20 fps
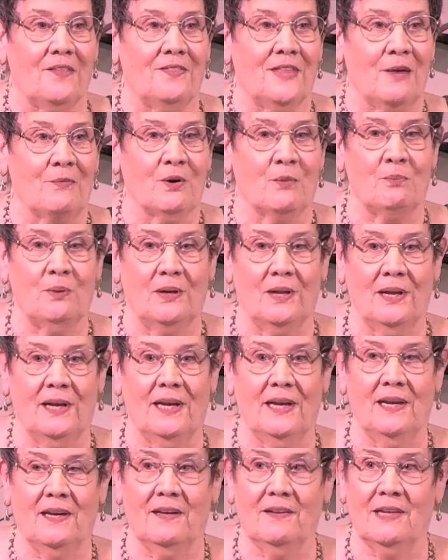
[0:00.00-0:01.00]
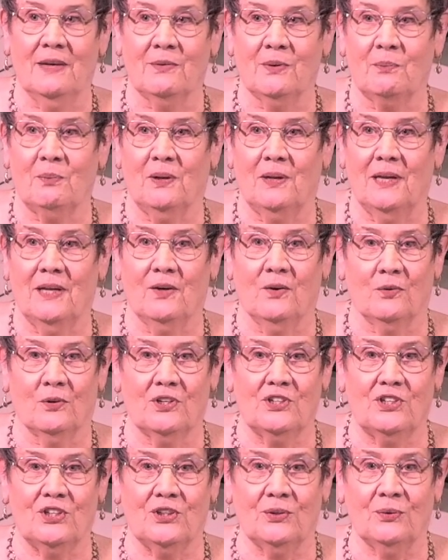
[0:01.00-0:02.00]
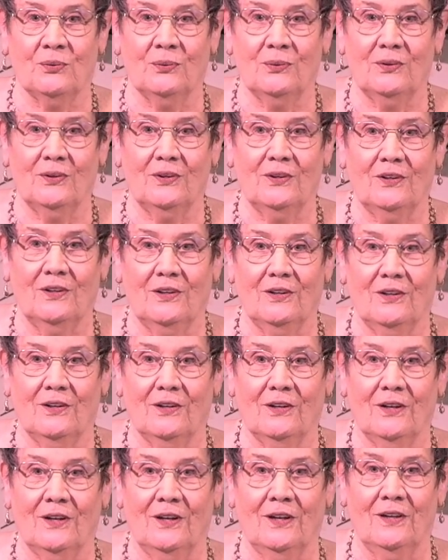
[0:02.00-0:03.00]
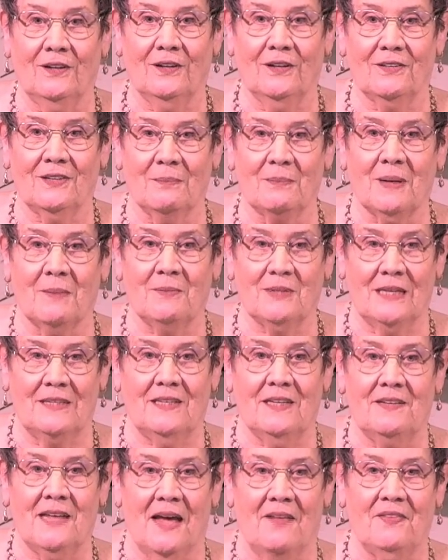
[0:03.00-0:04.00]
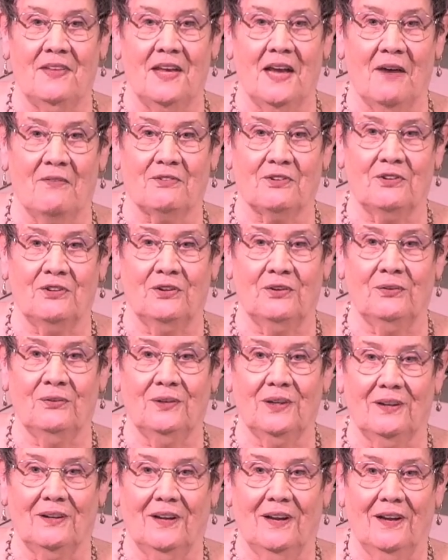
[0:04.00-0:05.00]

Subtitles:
They were playing horseshoe, and sometimes they did that in the afternoon,